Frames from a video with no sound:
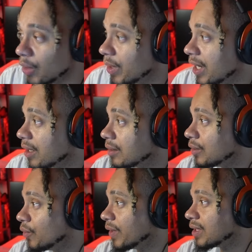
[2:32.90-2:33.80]
Anyway, yeah.
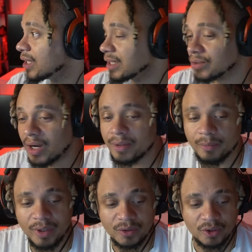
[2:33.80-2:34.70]
Don't forget to like, subscribe,
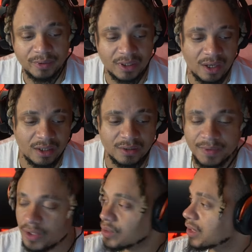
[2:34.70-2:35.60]
hit the bell so you don't miss out on any
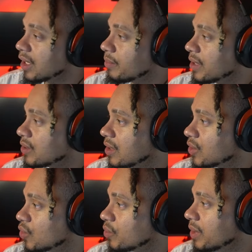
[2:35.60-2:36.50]
of these videos. Check out the Patreon
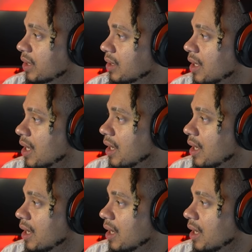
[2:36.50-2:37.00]
and social media.